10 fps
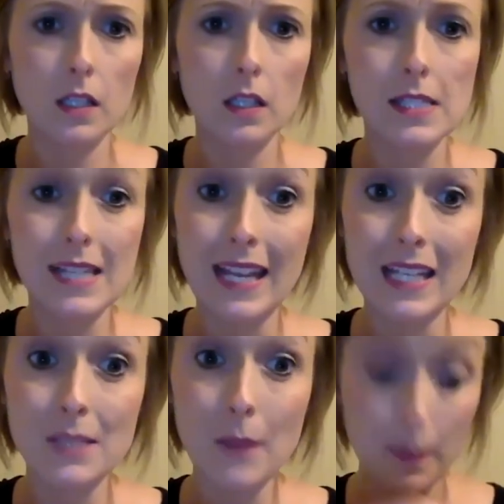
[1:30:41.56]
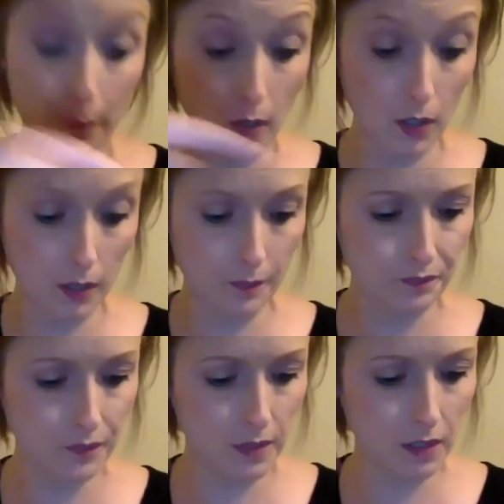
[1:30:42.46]
sandpaper,
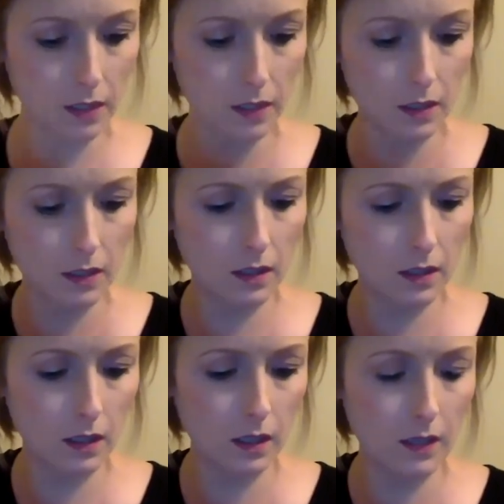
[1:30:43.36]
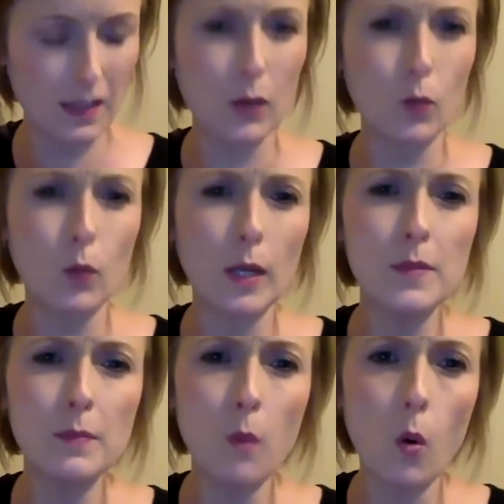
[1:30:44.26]
that
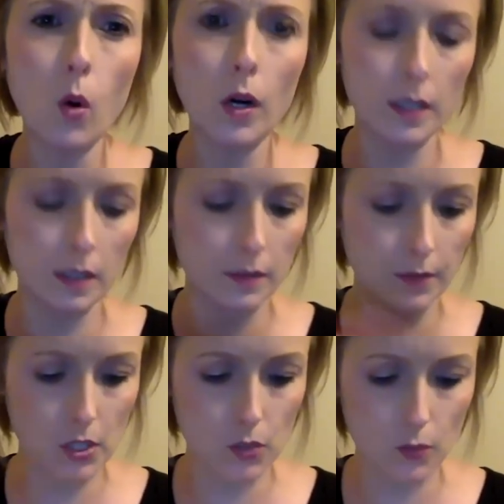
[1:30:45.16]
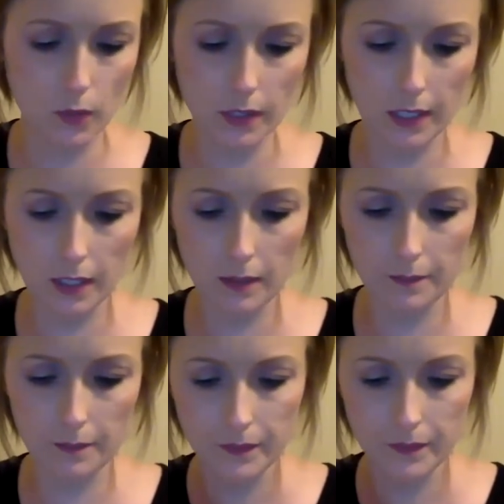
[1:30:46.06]
ribbed board, which is really neat,
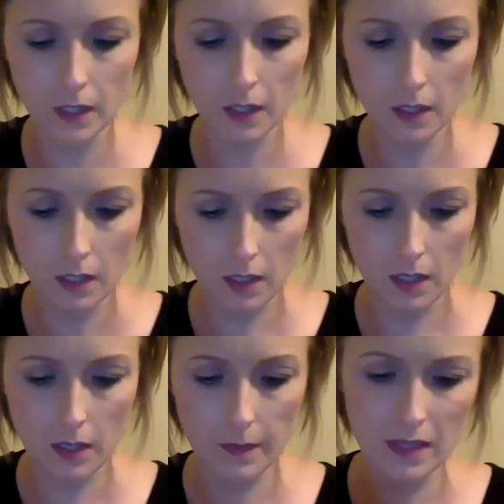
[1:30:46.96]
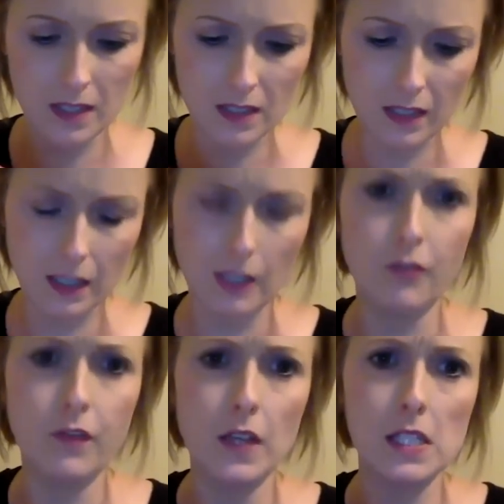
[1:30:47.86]
and then like a
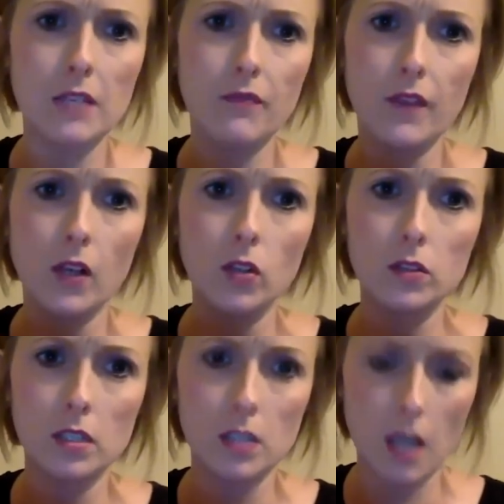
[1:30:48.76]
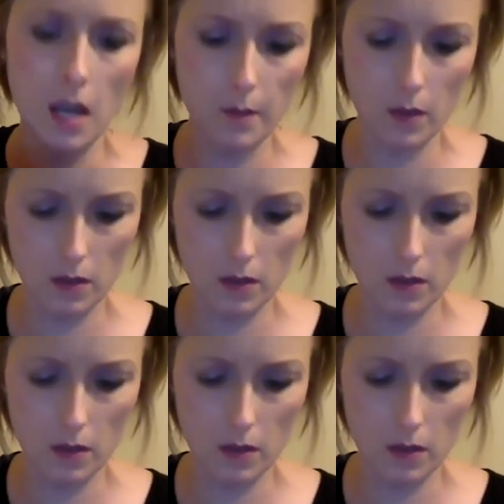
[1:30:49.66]
fuzzy felt type,